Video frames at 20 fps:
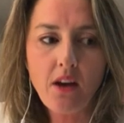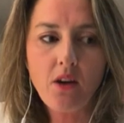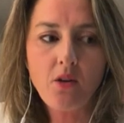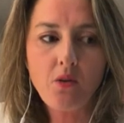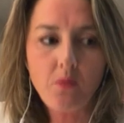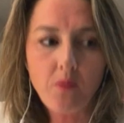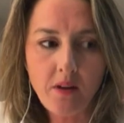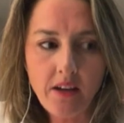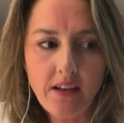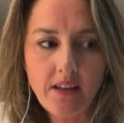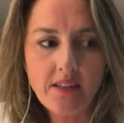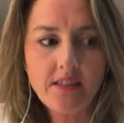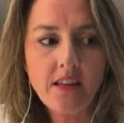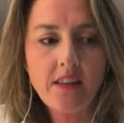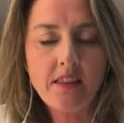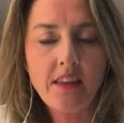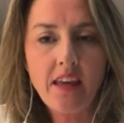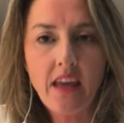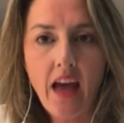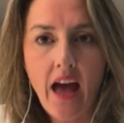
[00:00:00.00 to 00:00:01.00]
agrees
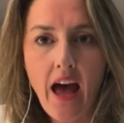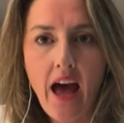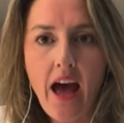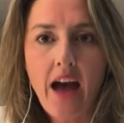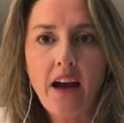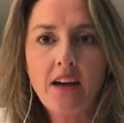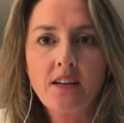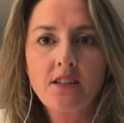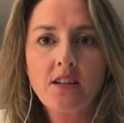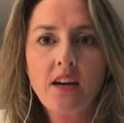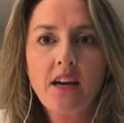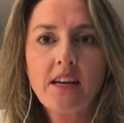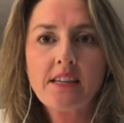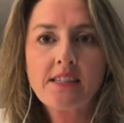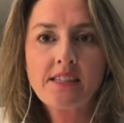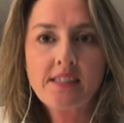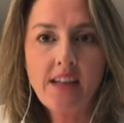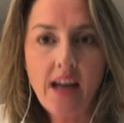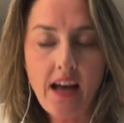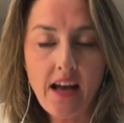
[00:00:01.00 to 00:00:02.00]
that the act
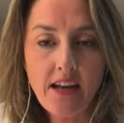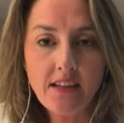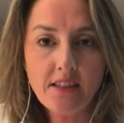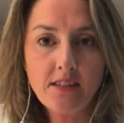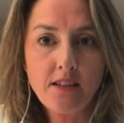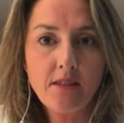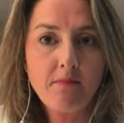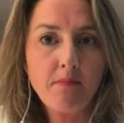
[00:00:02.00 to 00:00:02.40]
says